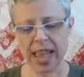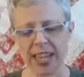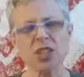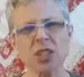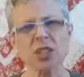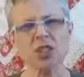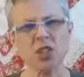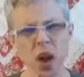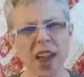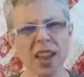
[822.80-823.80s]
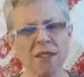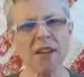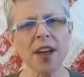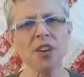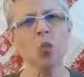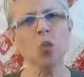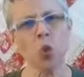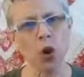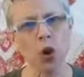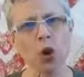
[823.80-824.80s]
And try and find
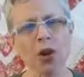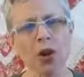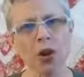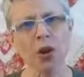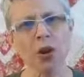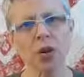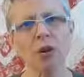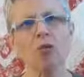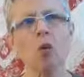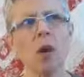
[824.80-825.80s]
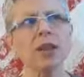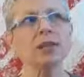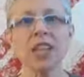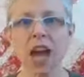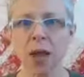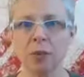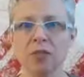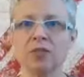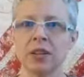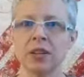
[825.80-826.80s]
a word for what type
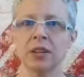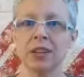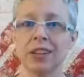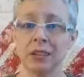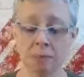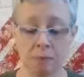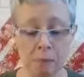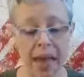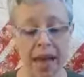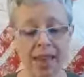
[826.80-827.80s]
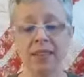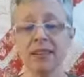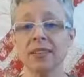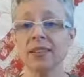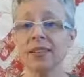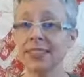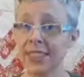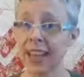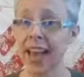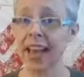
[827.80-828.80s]
of mad,
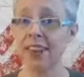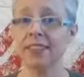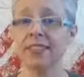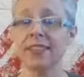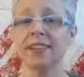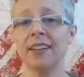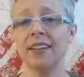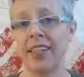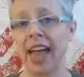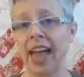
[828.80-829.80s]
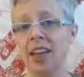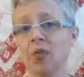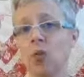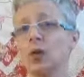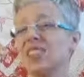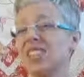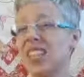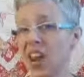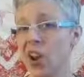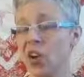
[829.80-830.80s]
sad, glad, or
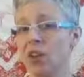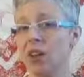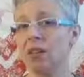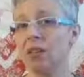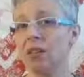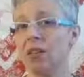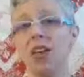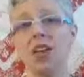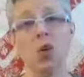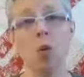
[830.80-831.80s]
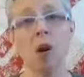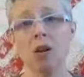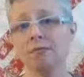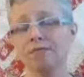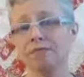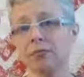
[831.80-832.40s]
scared that you are.